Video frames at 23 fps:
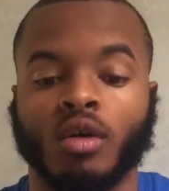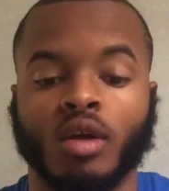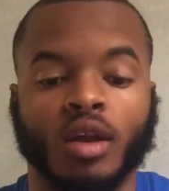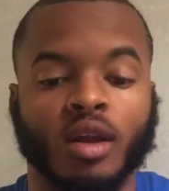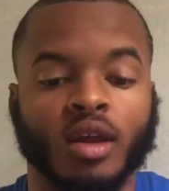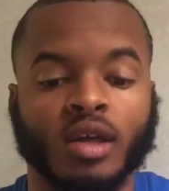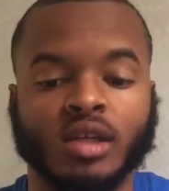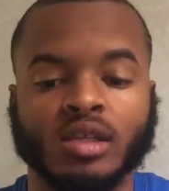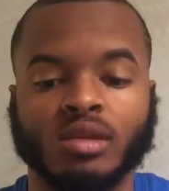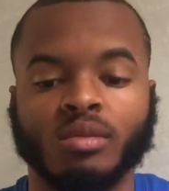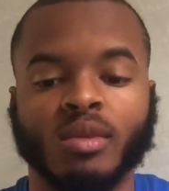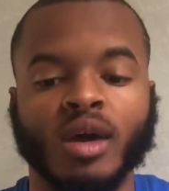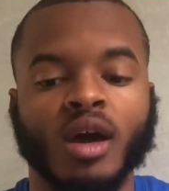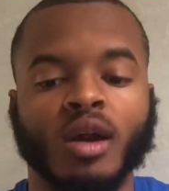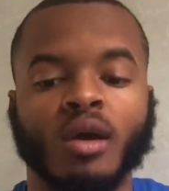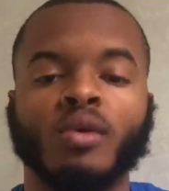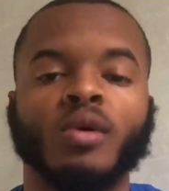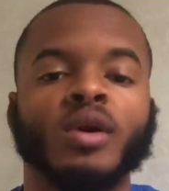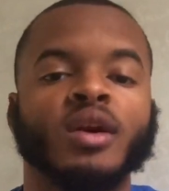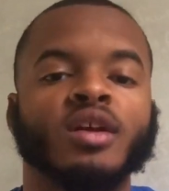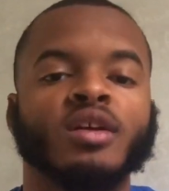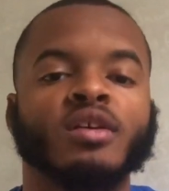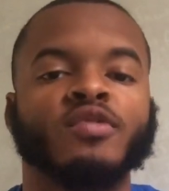It doesn't matter
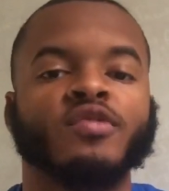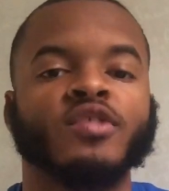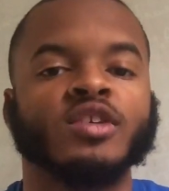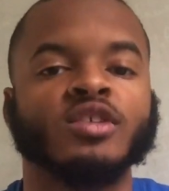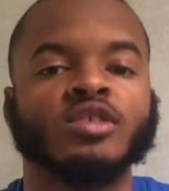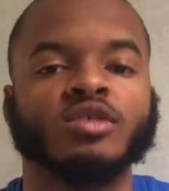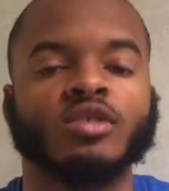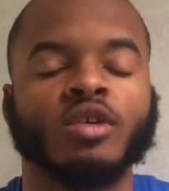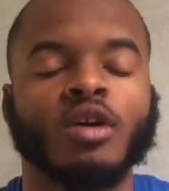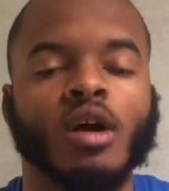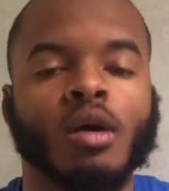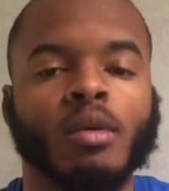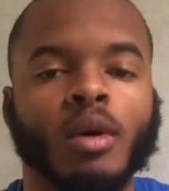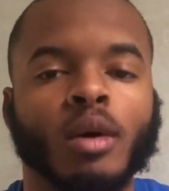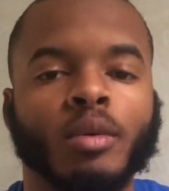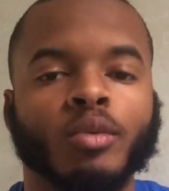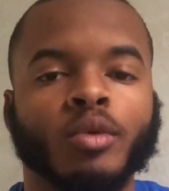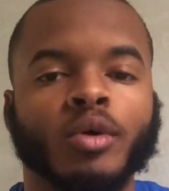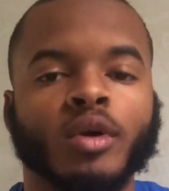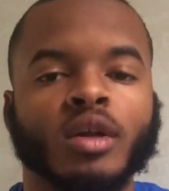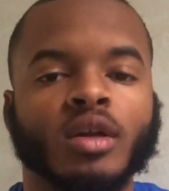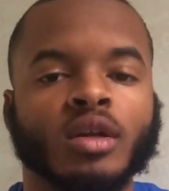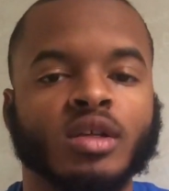what defense you come up
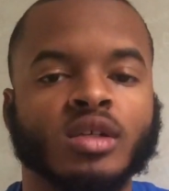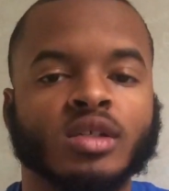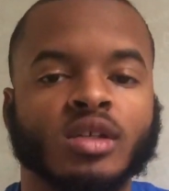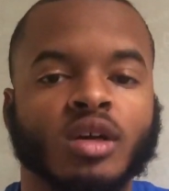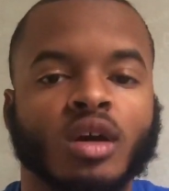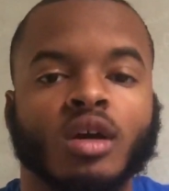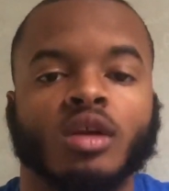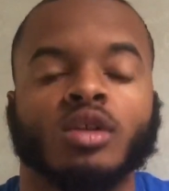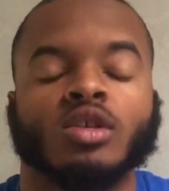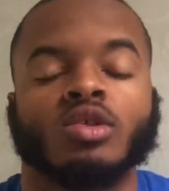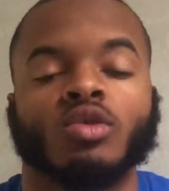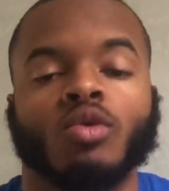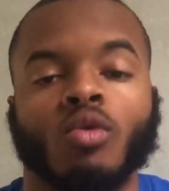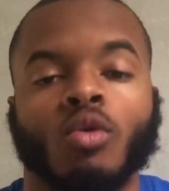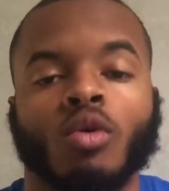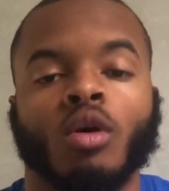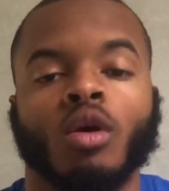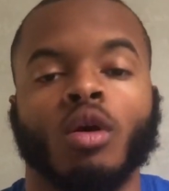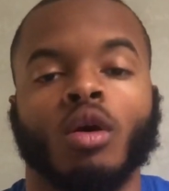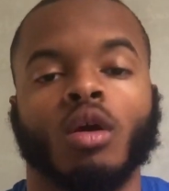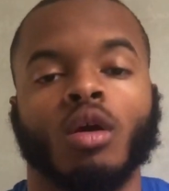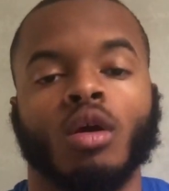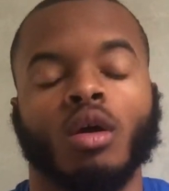with. He's going to
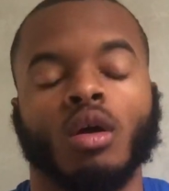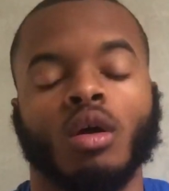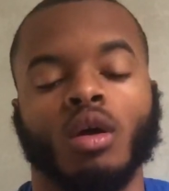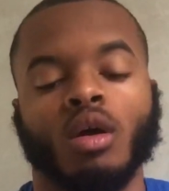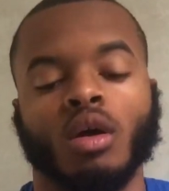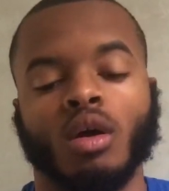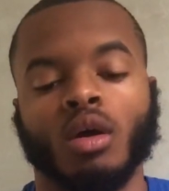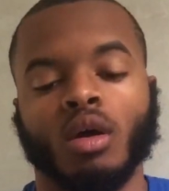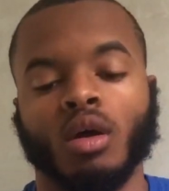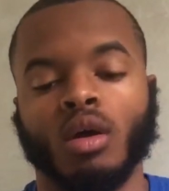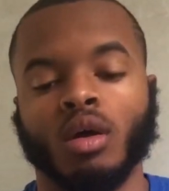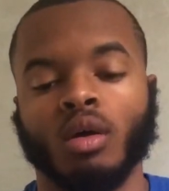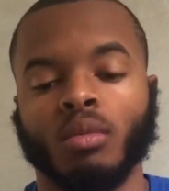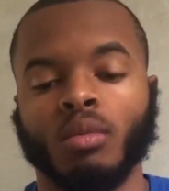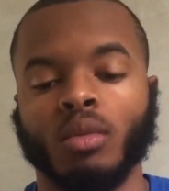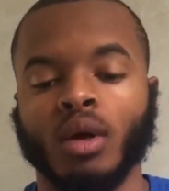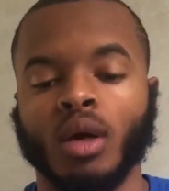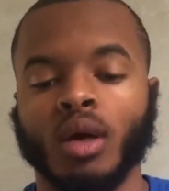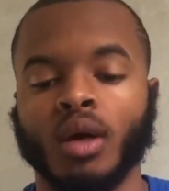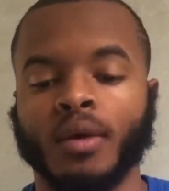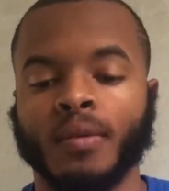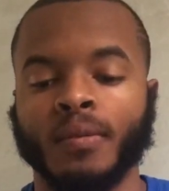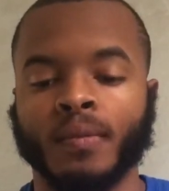score.
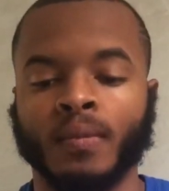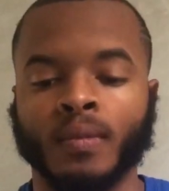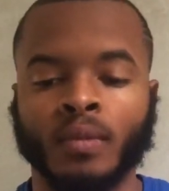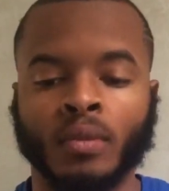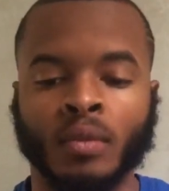But